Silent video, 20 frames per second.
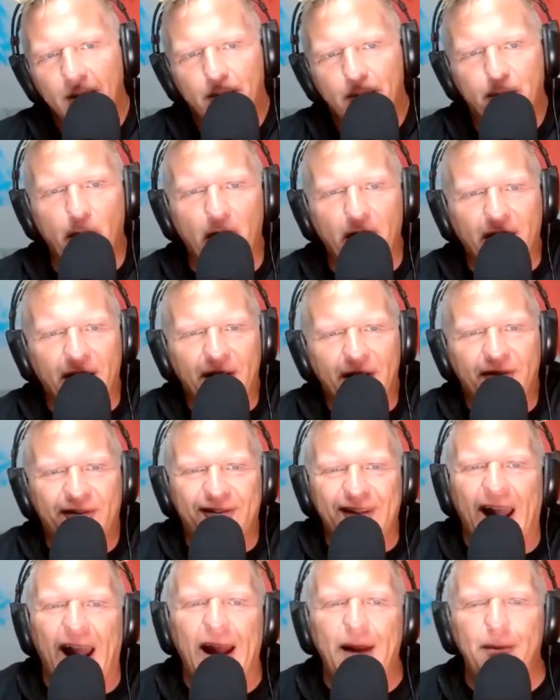Brooke
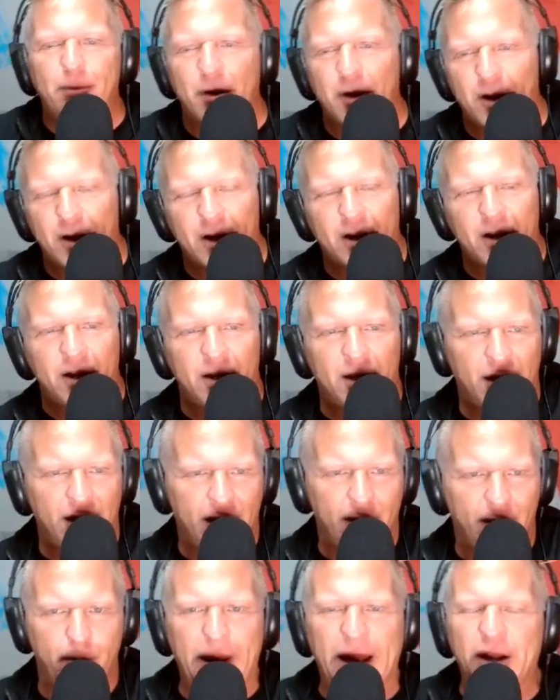Steinberg,
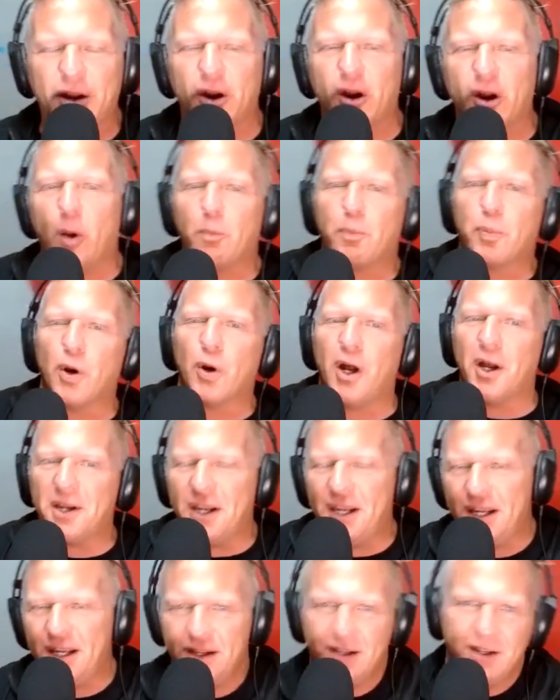my girl
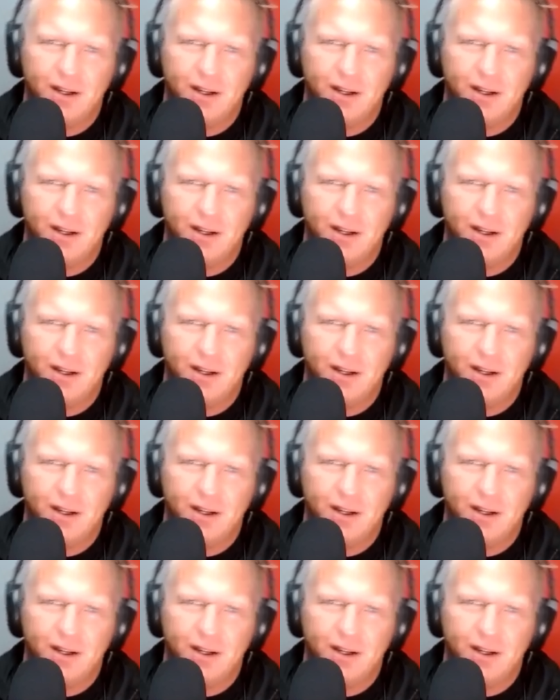Brooke,